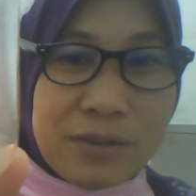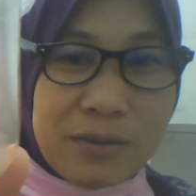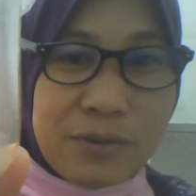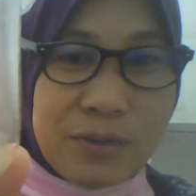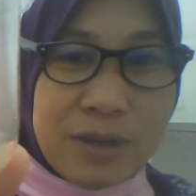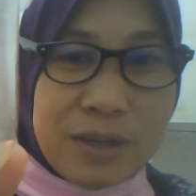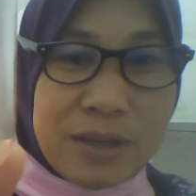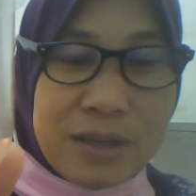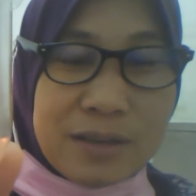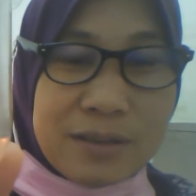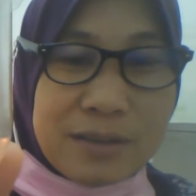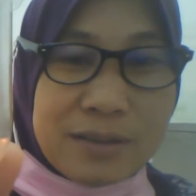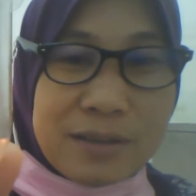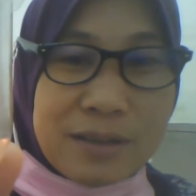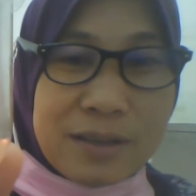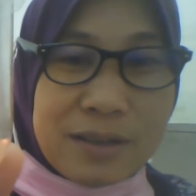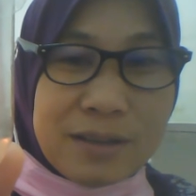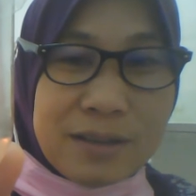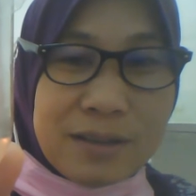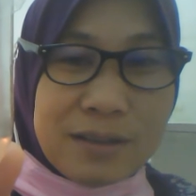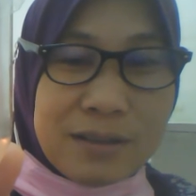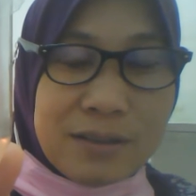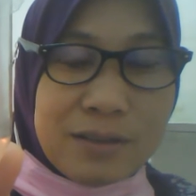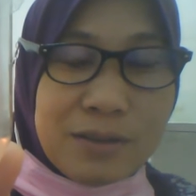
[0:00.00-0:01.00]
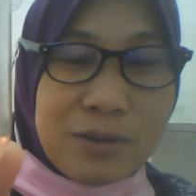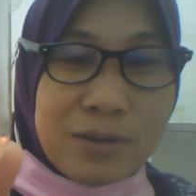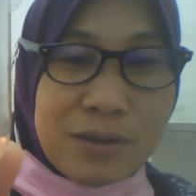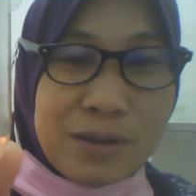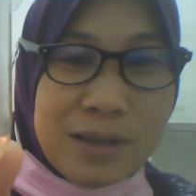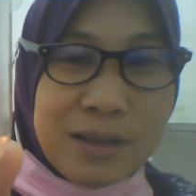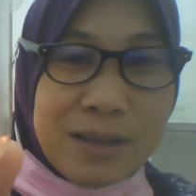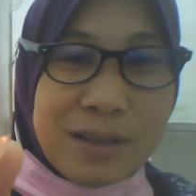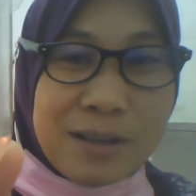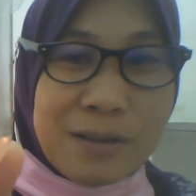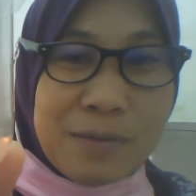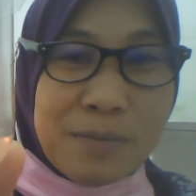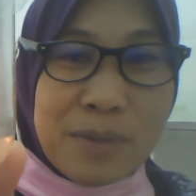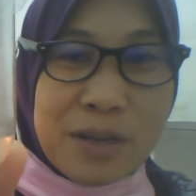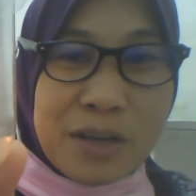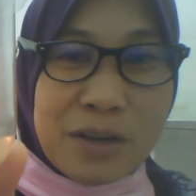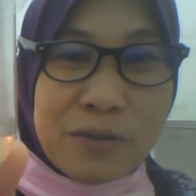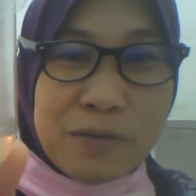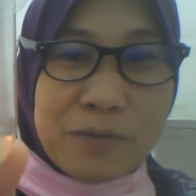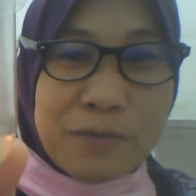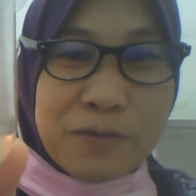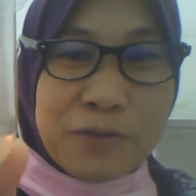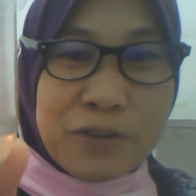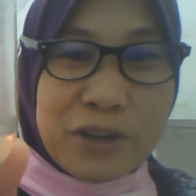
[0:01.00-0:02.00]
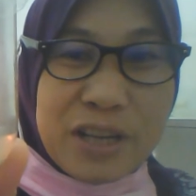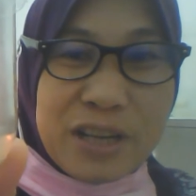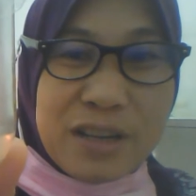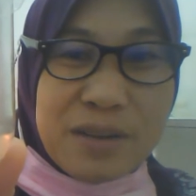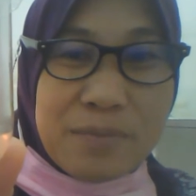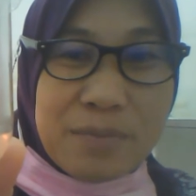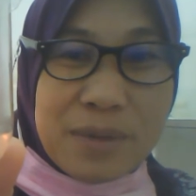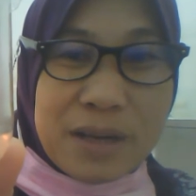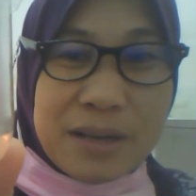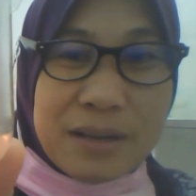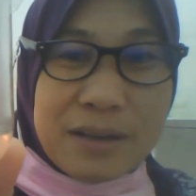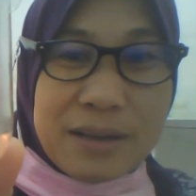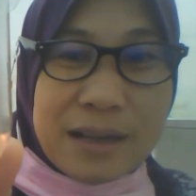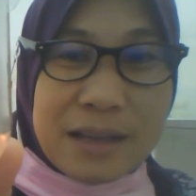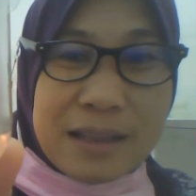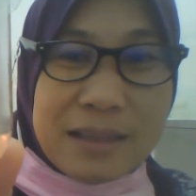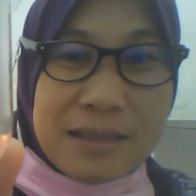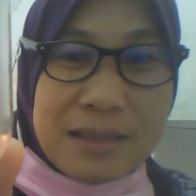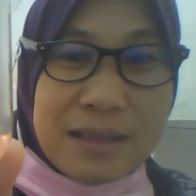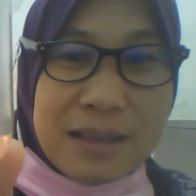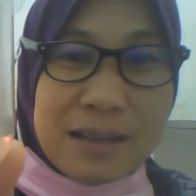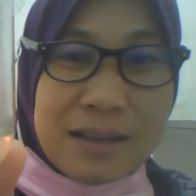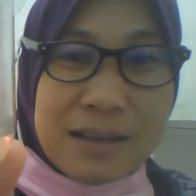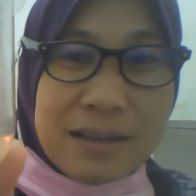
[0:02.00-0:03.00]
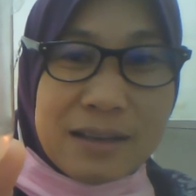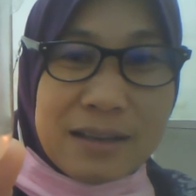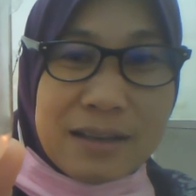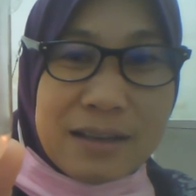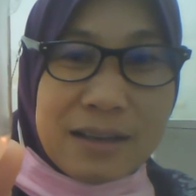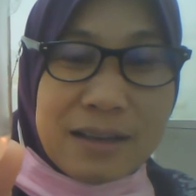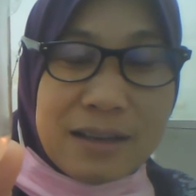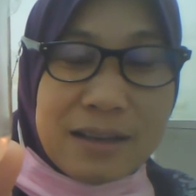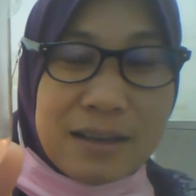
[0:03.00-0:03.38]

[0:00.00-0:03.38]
Okay. Got a little bit of green, but nothing.